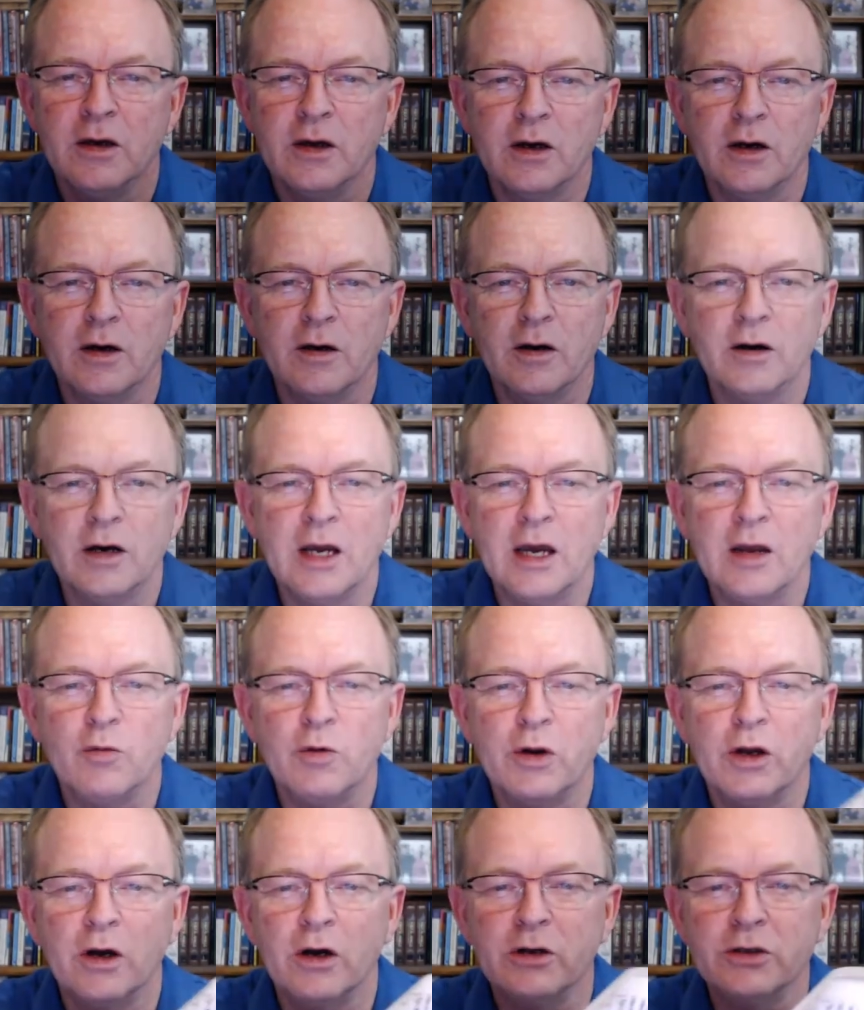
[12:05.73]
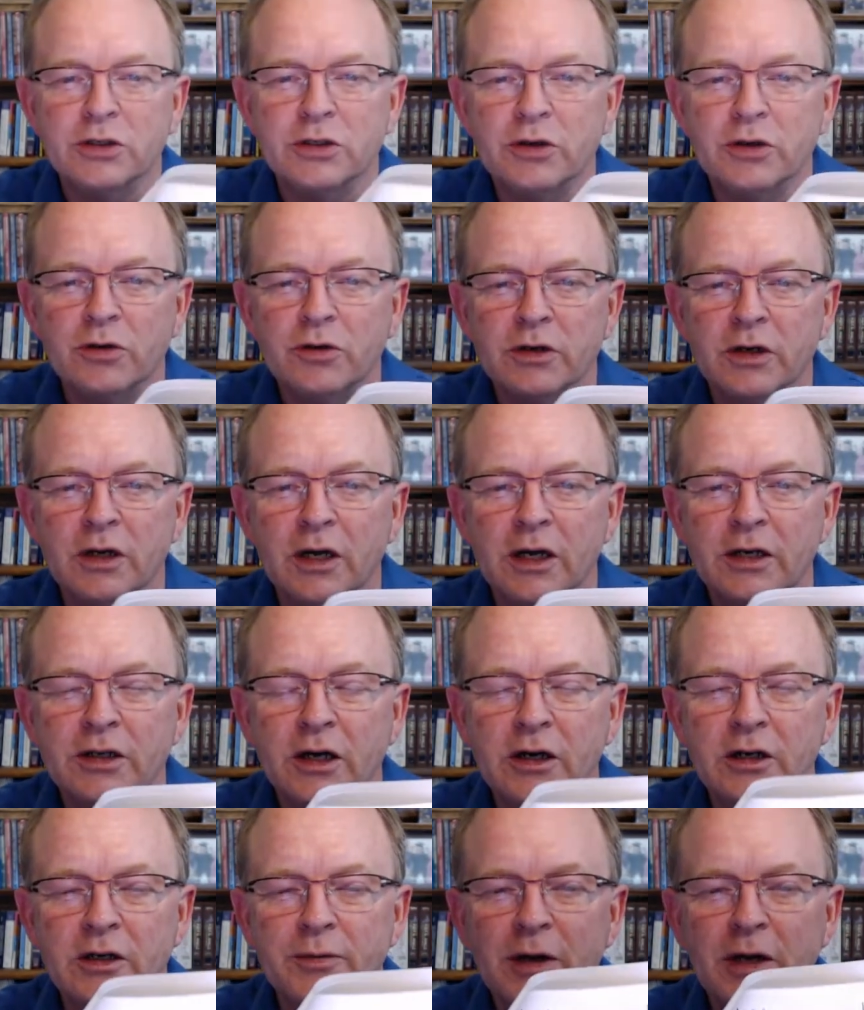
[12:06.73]
Uh, and we also I
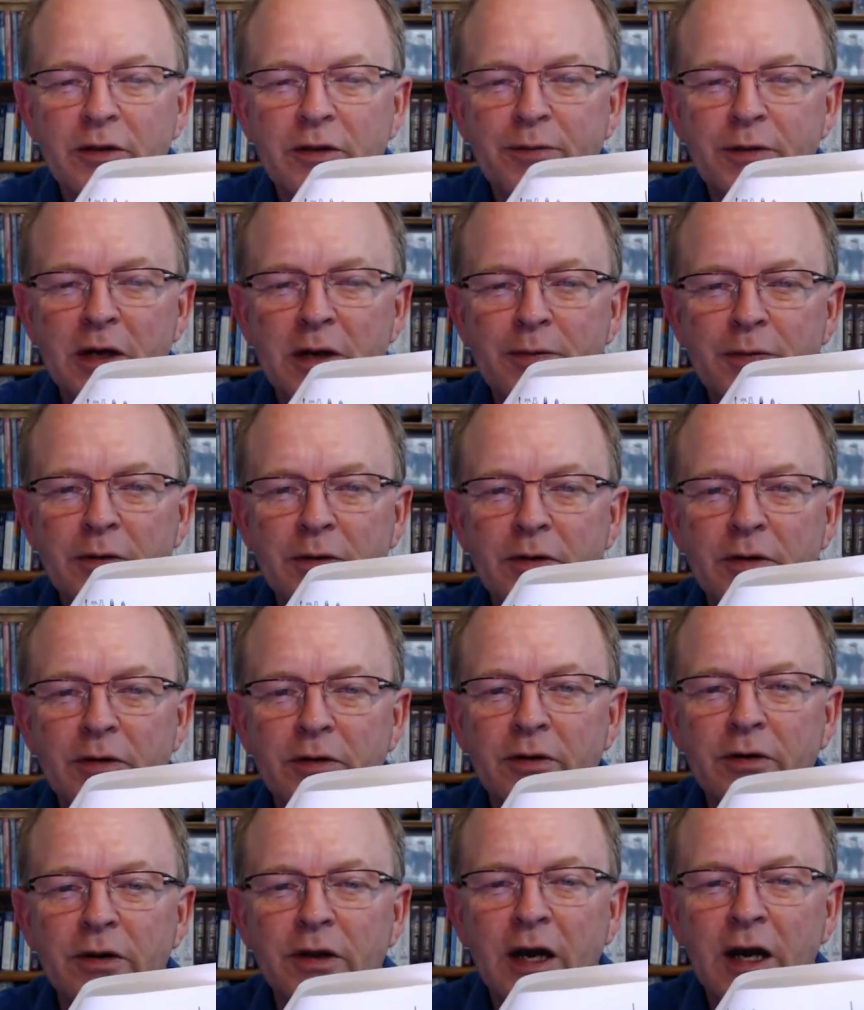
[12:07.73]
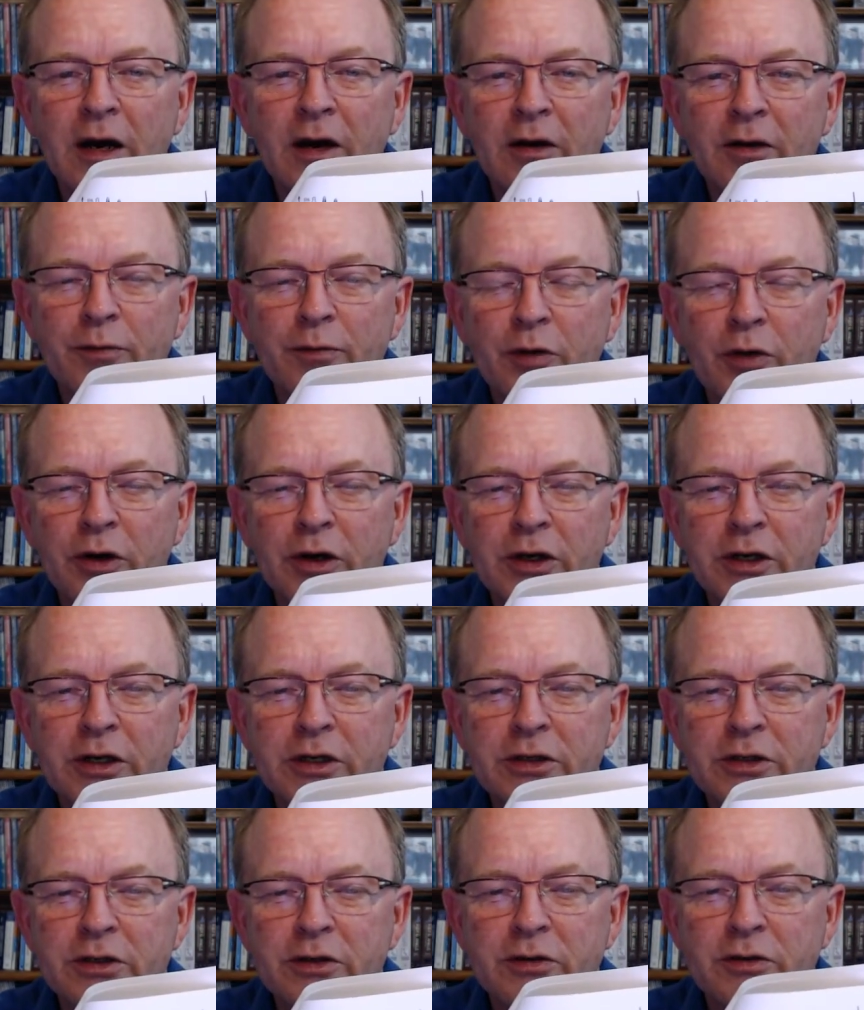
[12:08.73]
talked about in the paper how important it
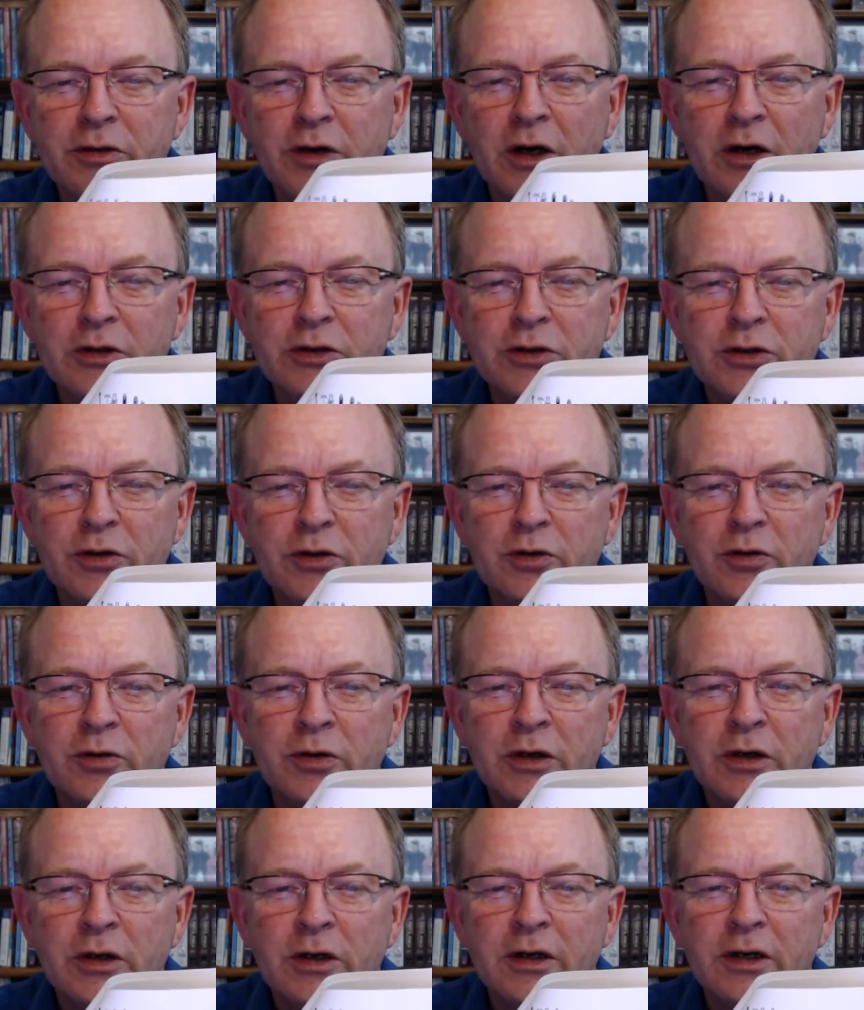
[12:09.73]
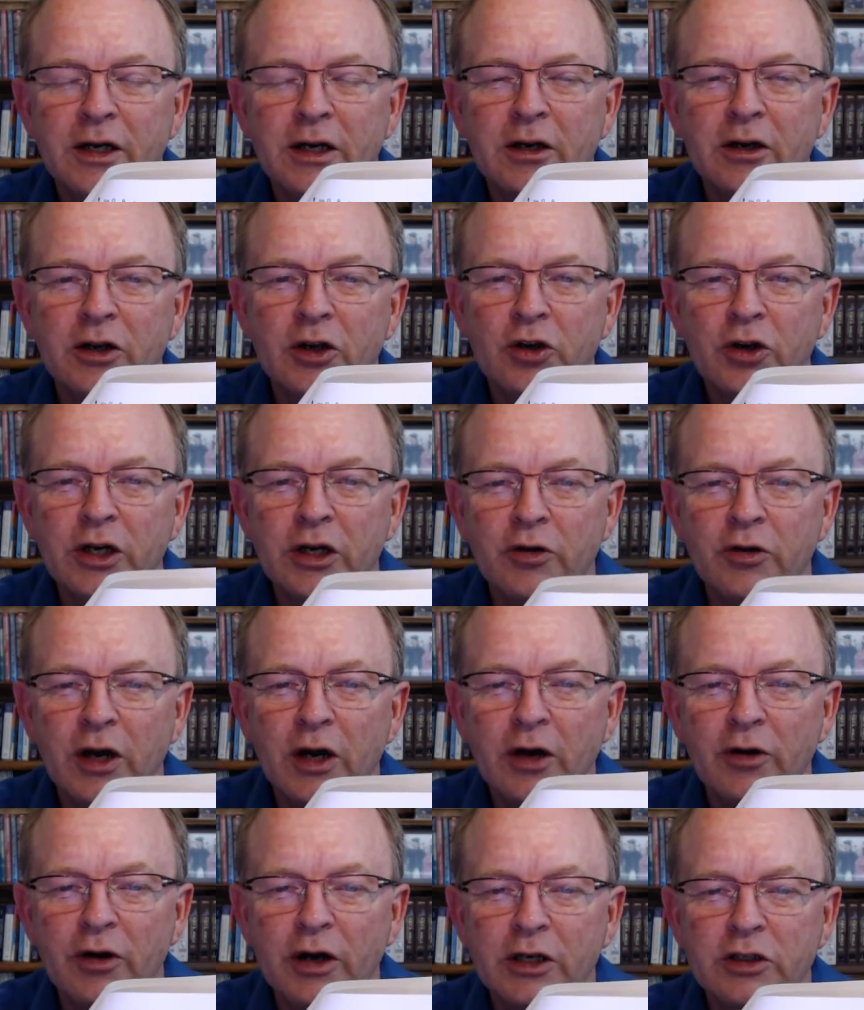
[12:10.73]
is to also not only look at
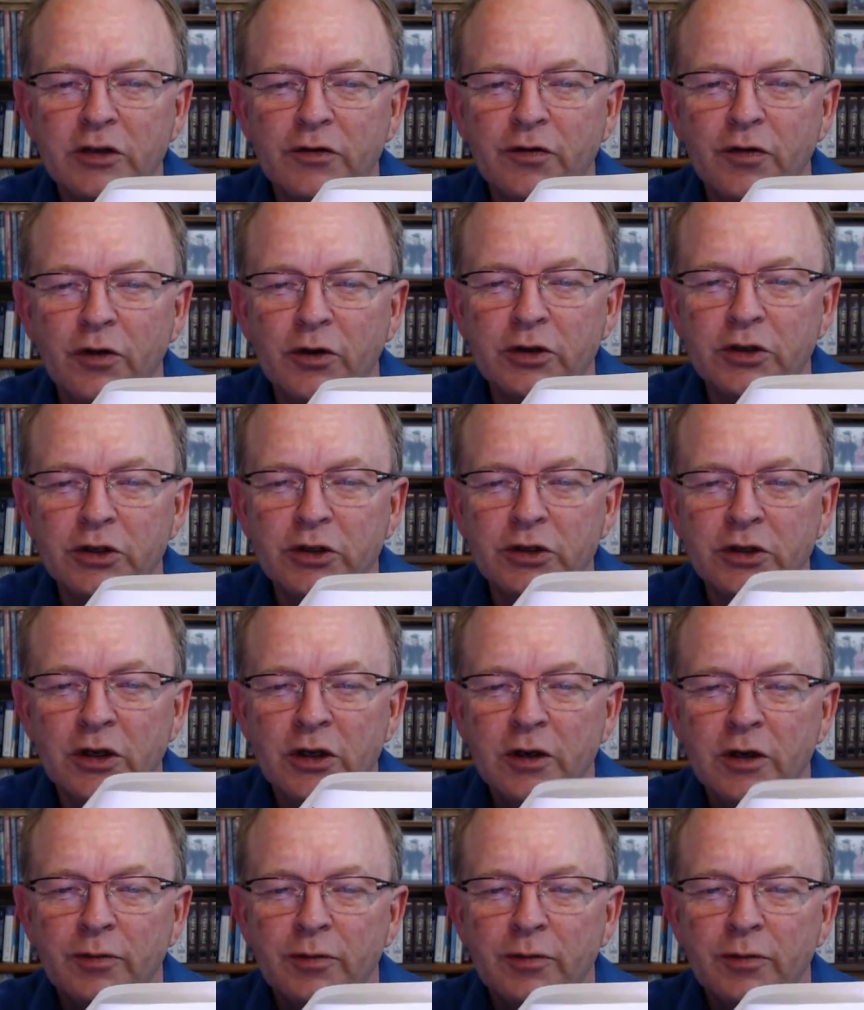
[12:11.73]
ground reaction forces,